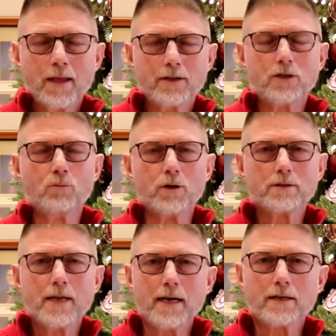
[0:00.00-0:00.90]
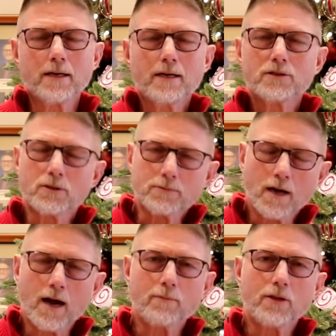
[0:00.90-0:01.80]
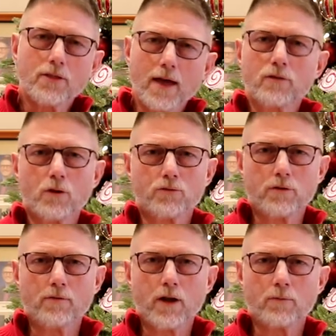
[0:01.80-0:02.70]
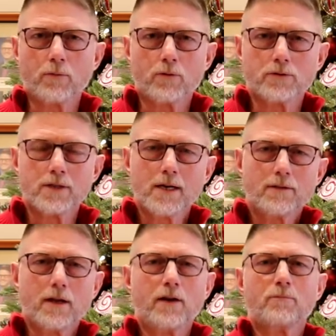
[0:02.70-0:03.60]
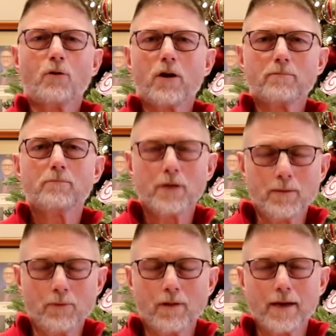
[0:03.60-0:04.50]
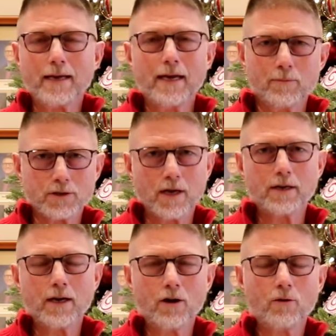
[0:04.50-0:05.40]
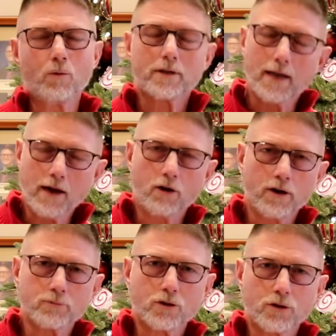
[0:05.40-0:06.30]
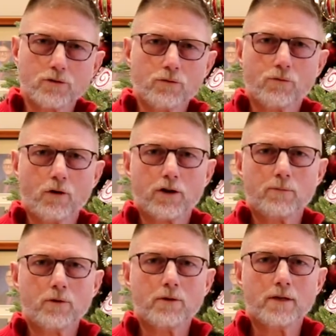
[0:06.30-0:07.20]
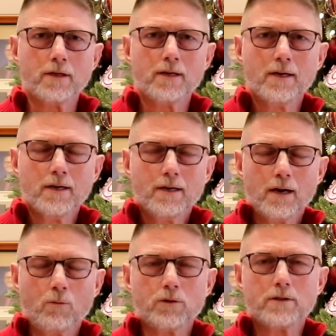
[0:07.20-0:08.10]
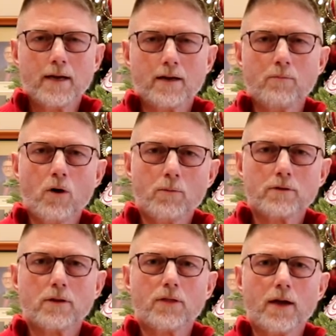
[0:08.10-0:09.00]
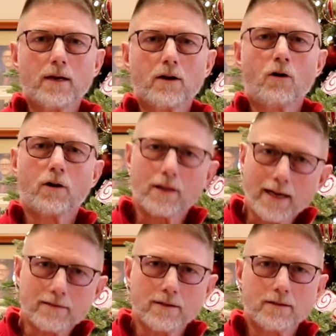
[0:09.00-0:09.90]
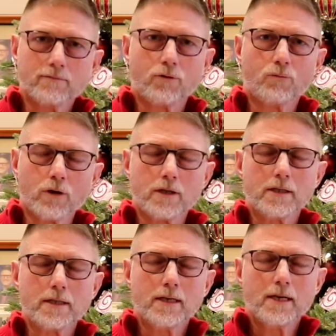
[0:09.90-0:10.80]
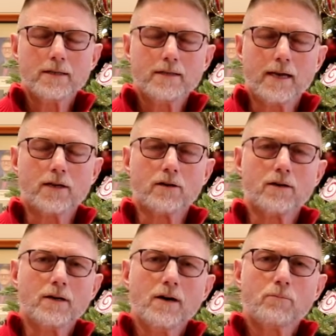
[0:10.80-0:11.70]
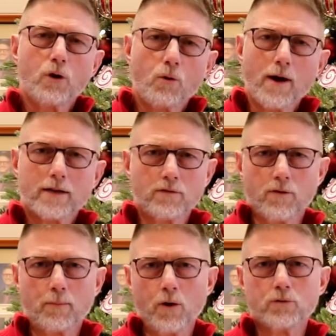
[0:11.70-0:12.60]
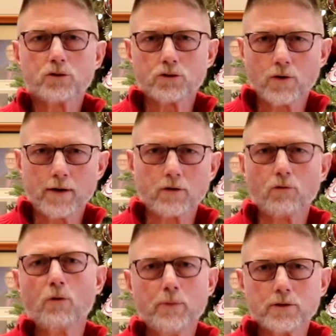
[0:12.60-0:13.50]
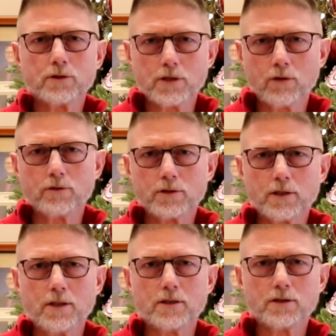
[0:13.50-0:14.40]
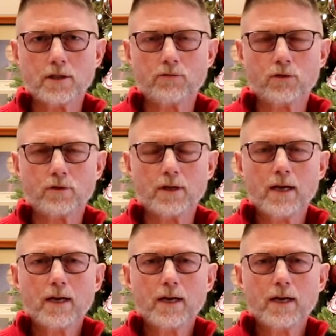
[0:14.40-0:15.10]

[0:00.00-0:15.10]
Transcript: I did want to take some time and thank those developers that have brought people like Amazon here and what KRM is going to do for our community. I wanted to take a moment to thank our elected for really taking a proactive approach to trying to grow business here in the city of Seaford,